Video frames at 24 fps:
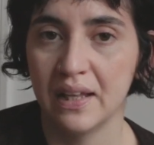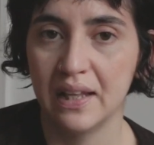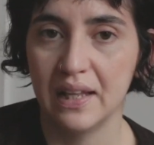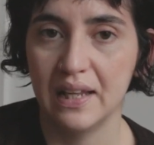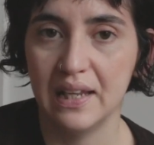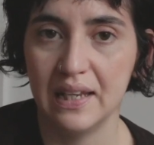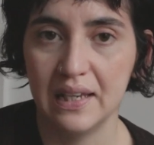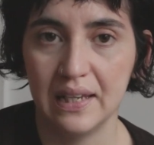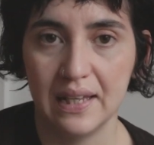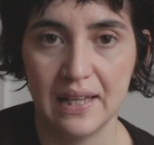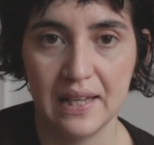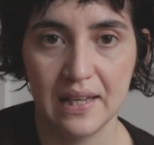
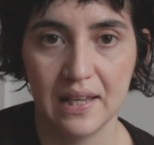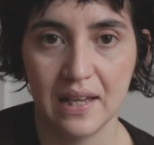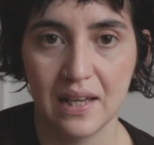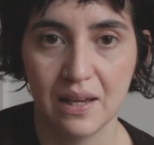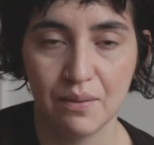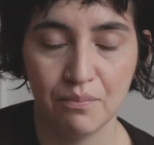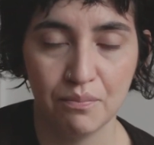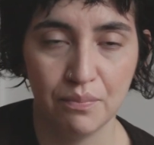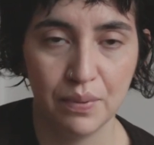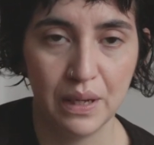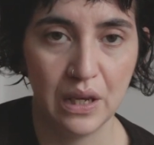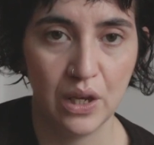
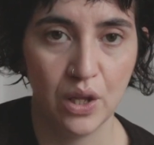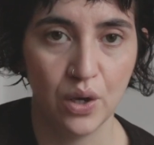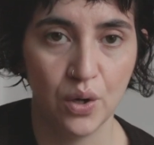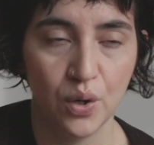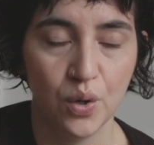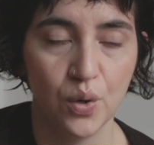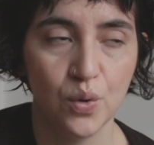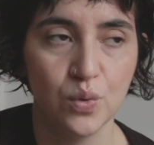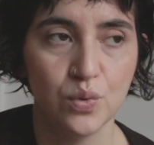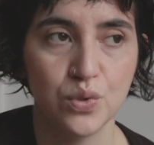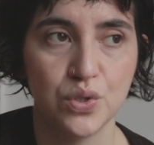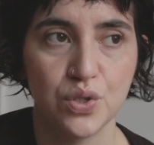link
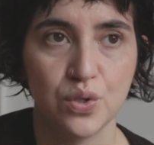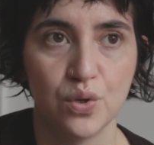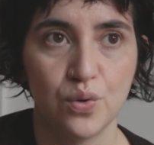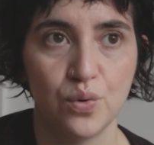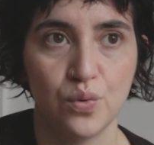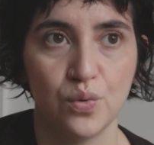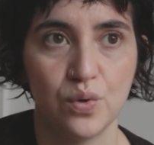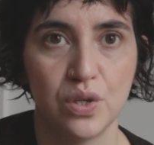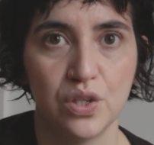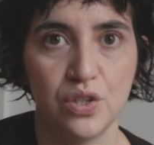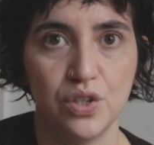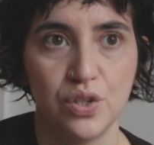below,
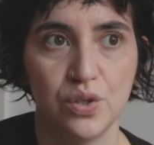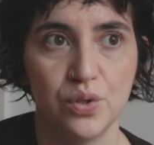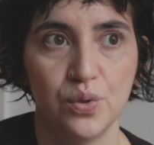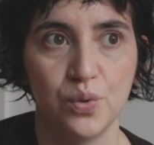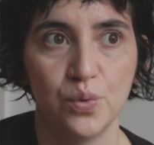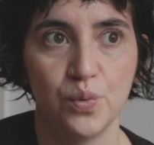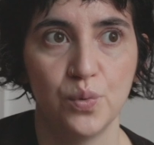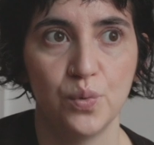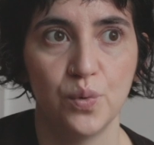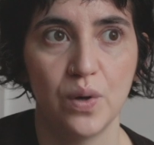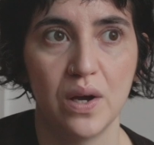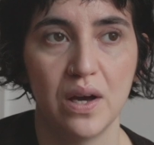so
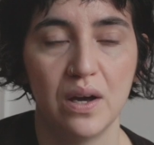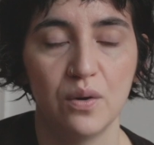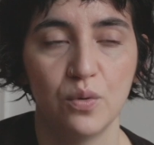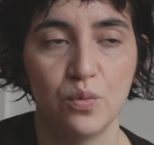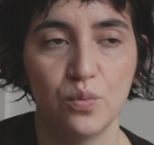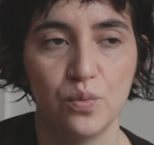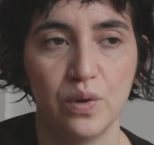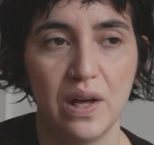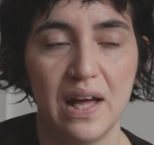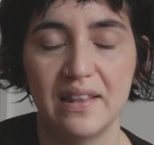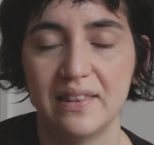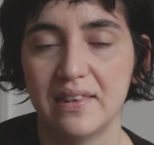
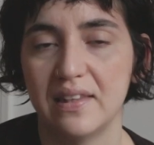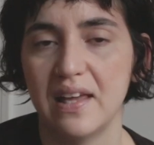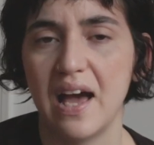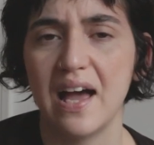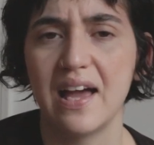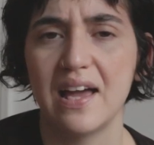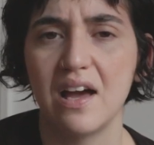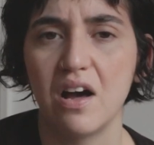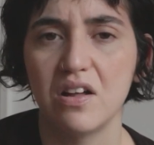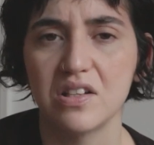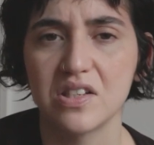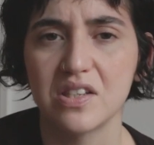and
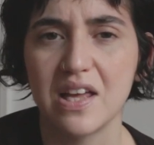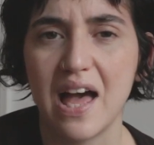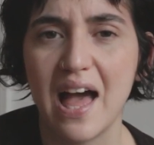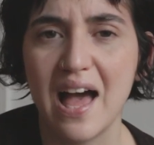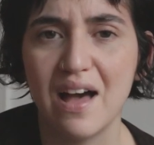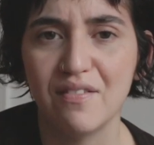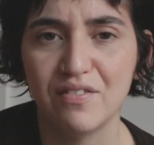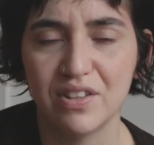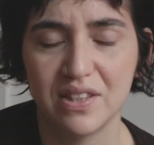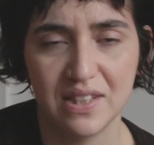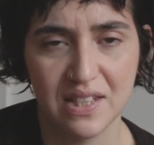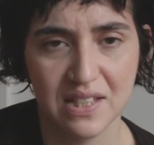I also
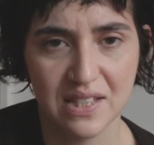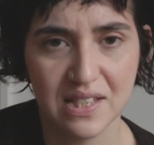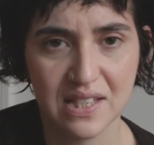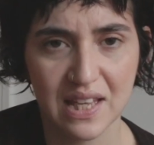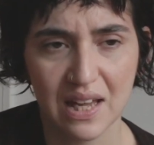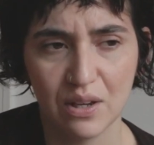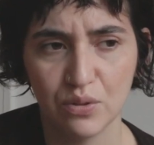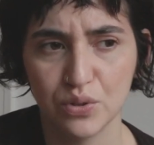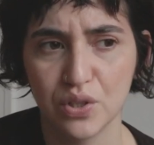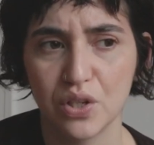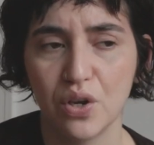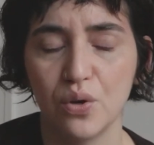have a
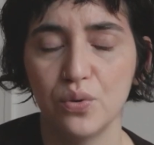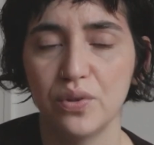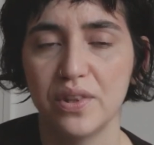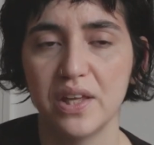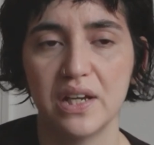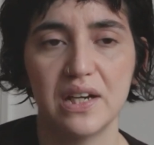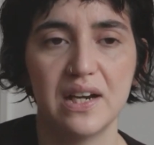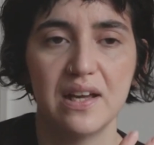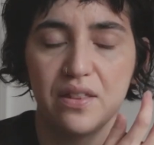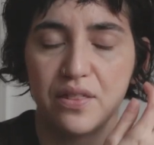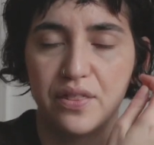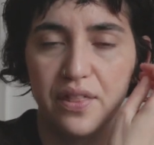discount code
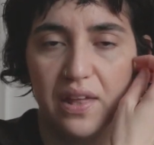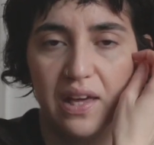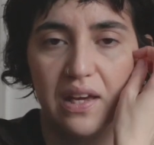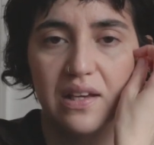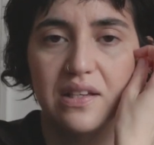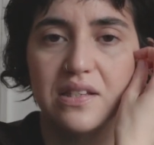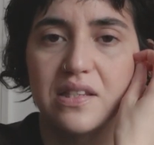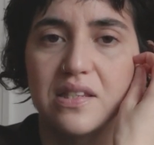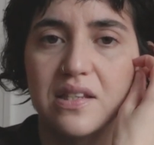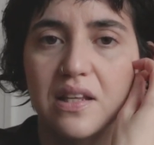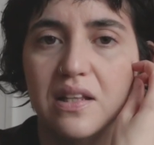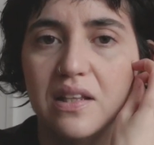that I
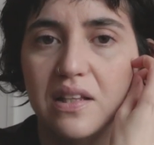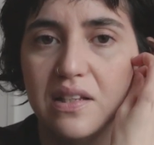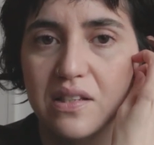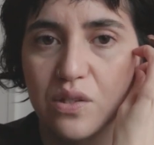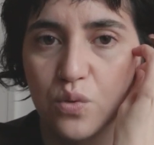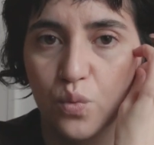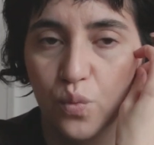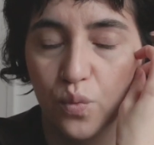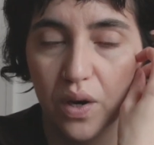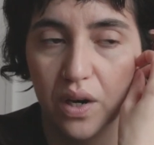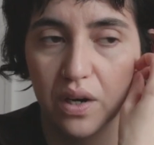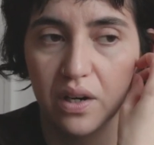think still
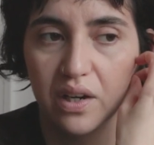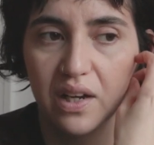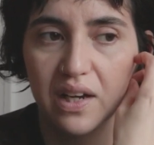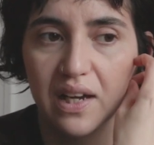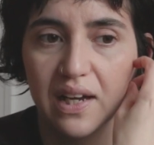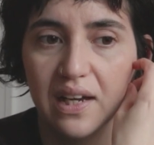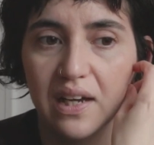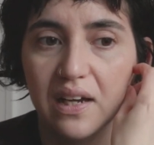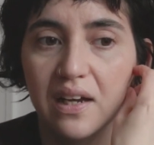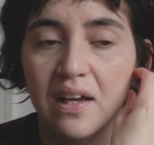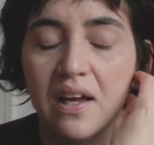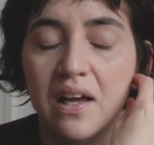is
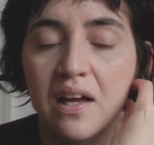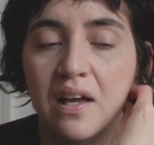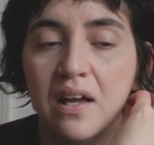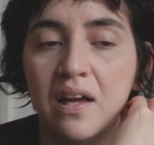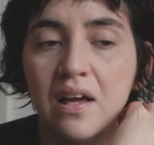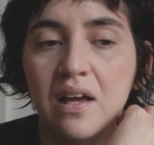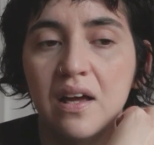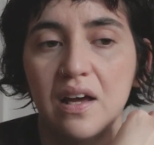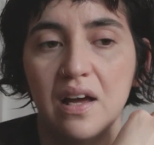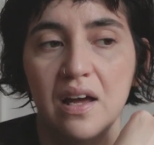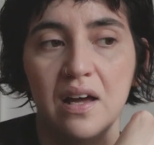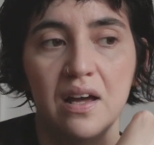working
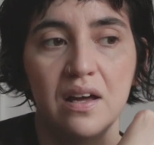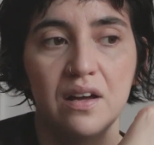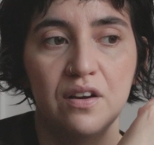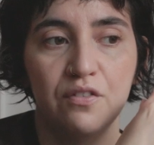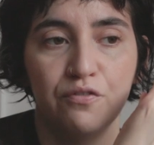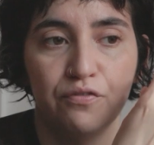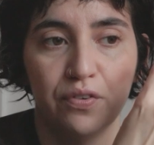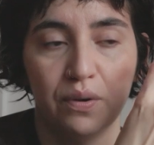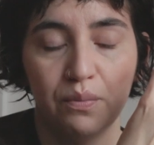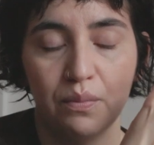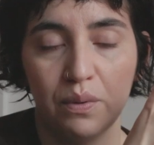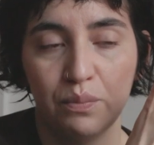
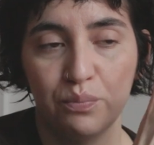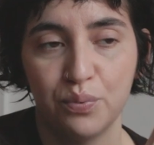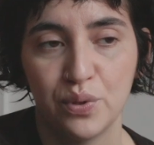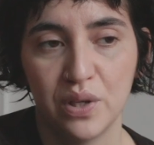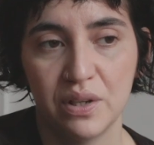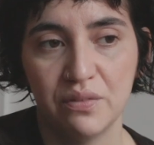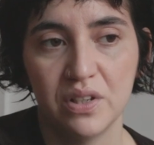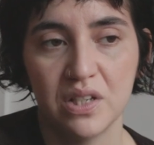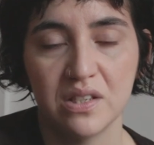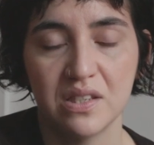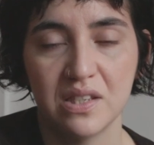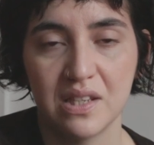from a
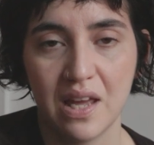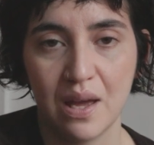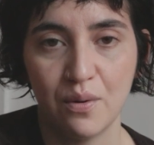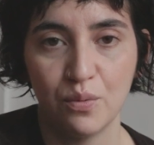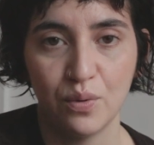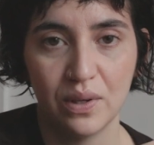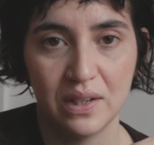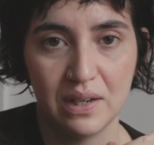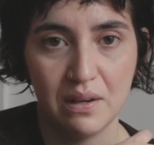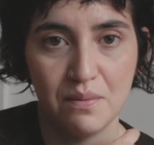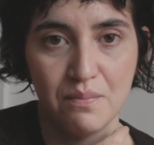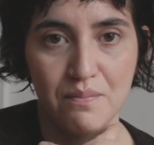previous time
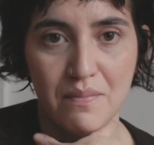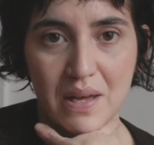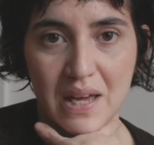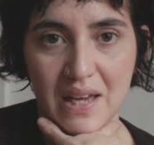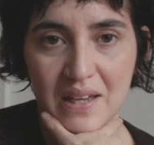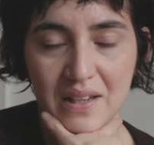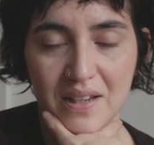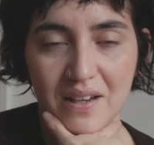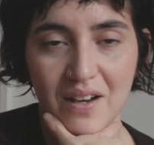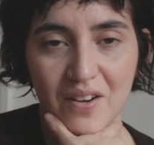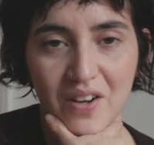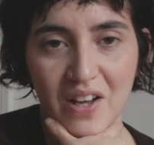when I
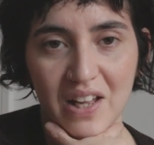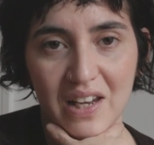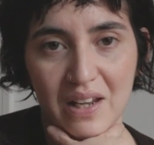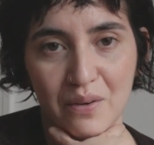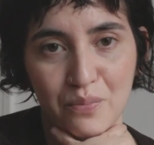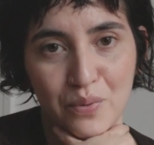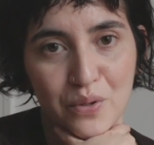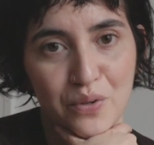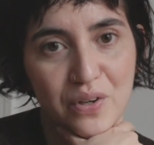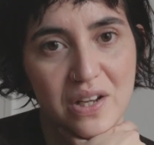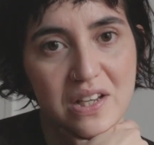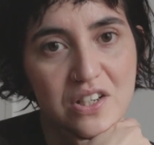made a
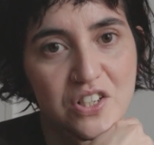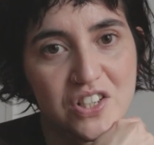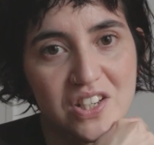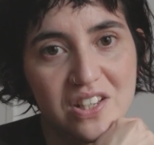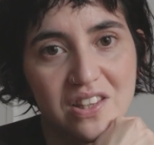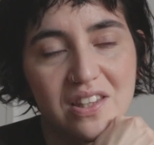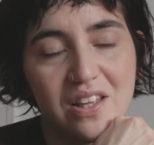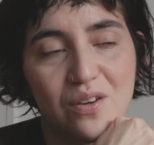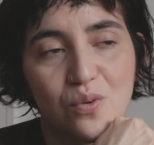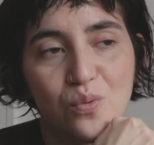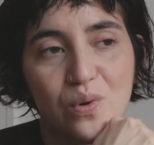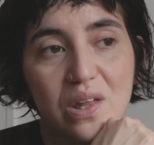
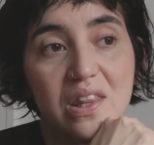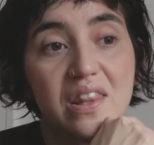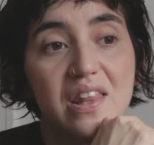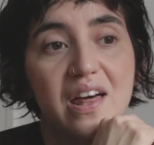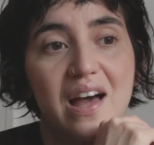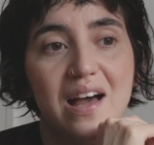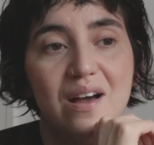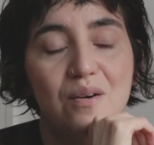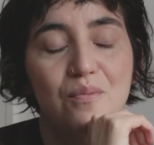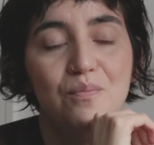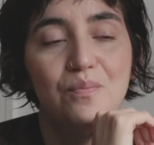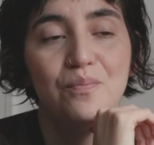collaboration with
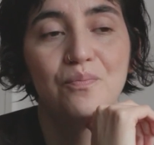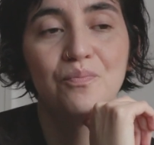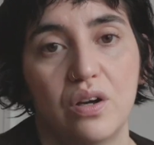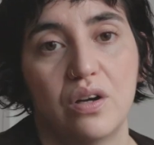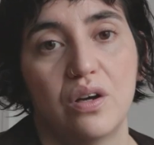them.